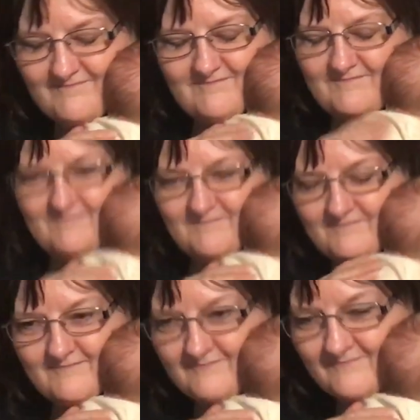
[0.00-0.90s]
Why?
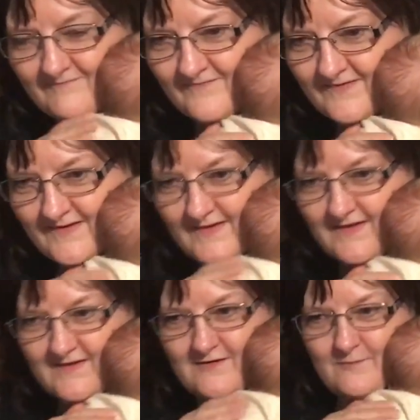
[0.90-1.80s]

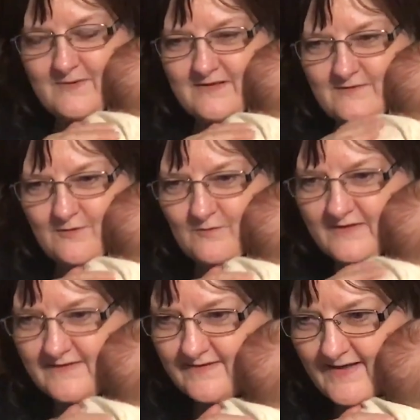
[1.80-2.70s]
No, because who
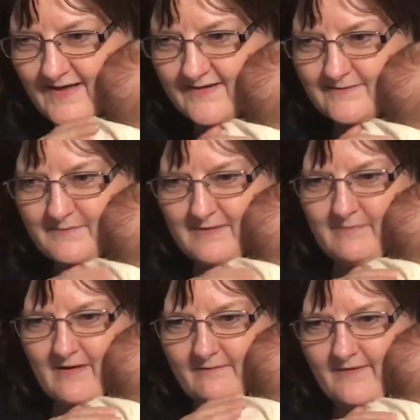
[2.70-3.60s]
was it that asked me
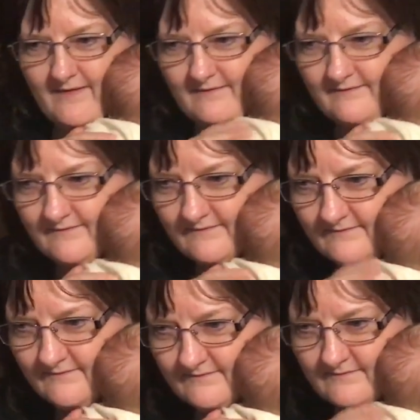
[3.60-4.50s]
about that?
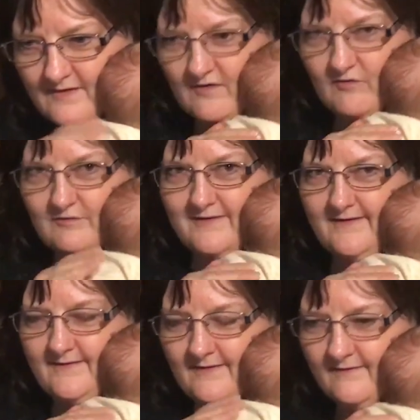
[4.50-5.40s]
Oh,
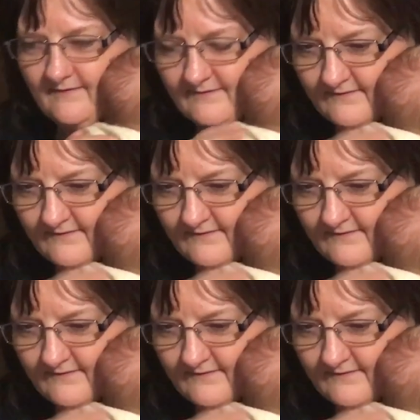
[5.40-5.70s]
Linda.